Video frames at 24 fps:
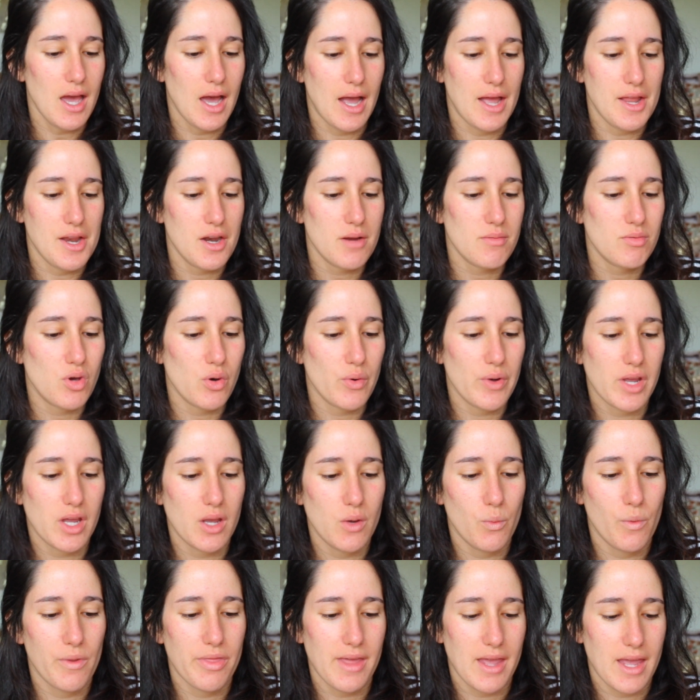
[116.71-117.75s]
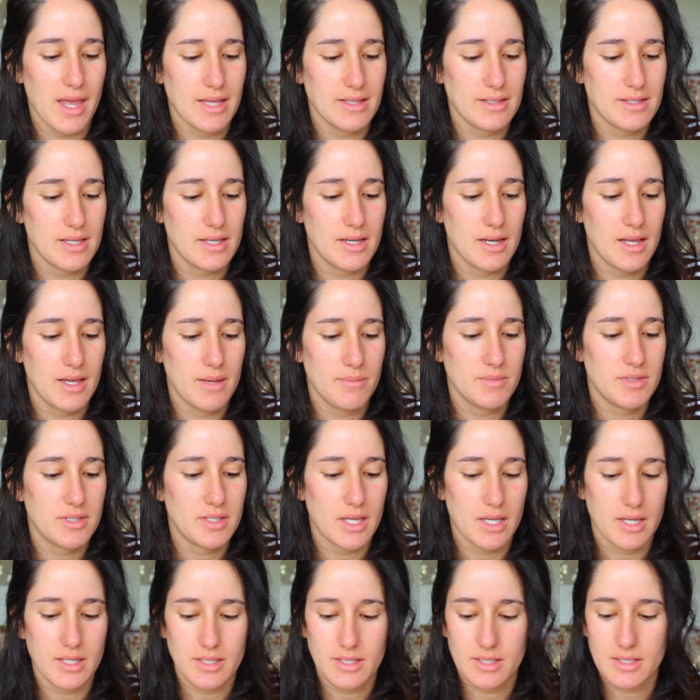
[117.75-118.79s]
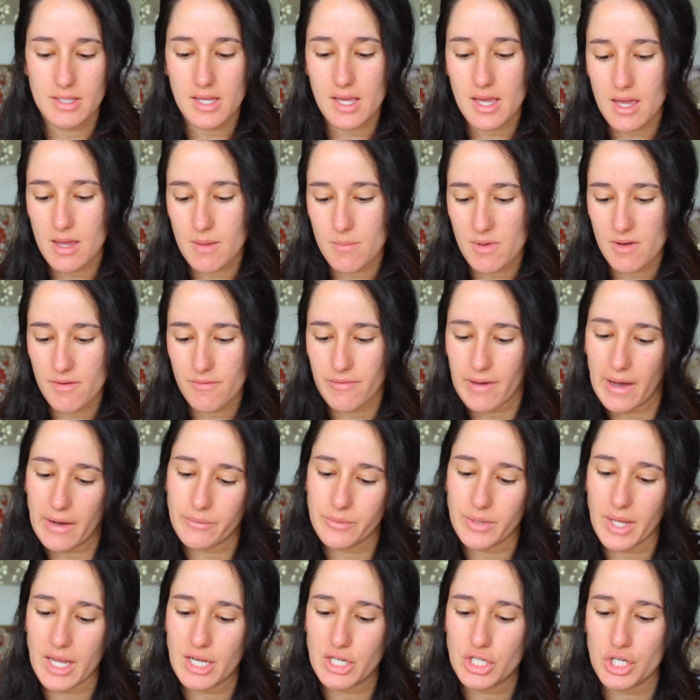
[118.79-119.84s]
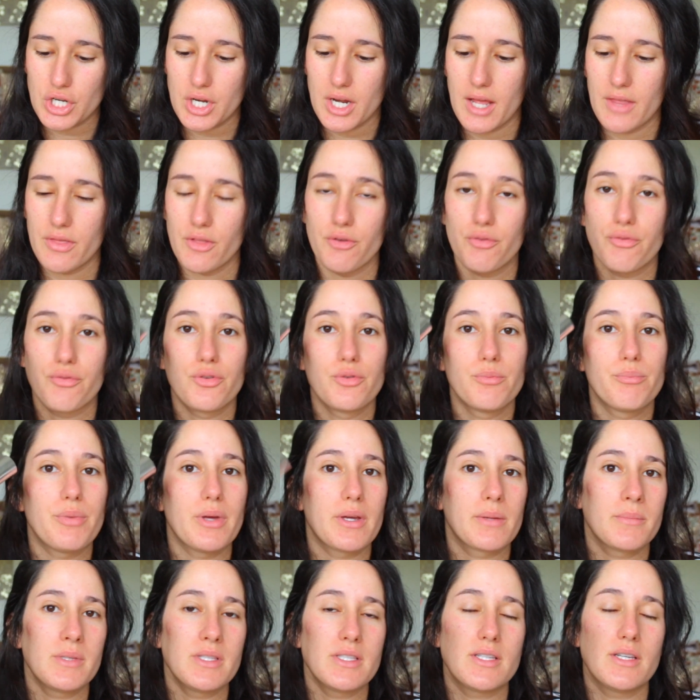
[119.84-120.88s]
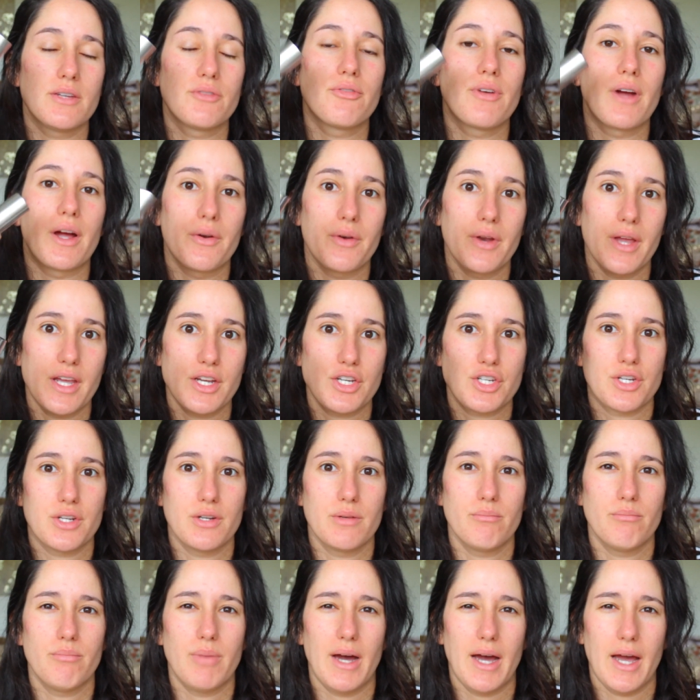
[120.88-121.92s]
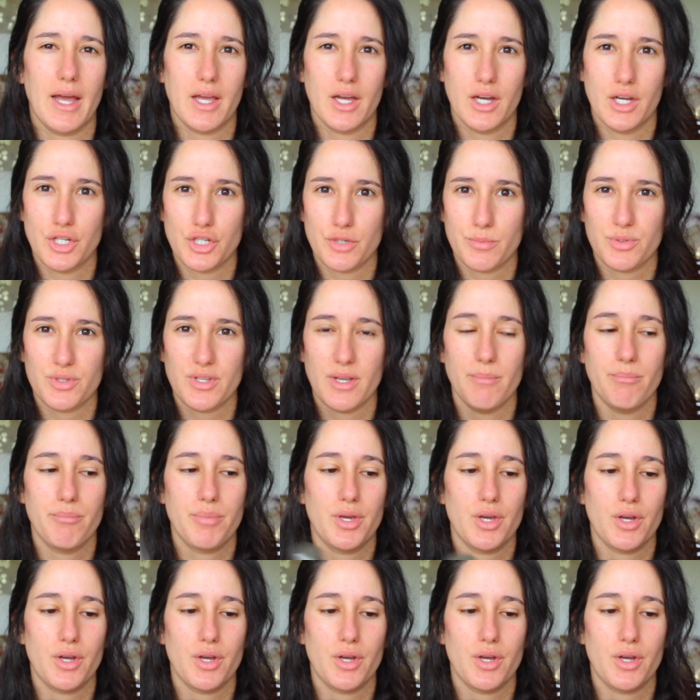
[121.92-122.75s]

I ended up going in with Antonym Skin Esteem Foundation and the Fruit Pigmented Foundation by one hundred percent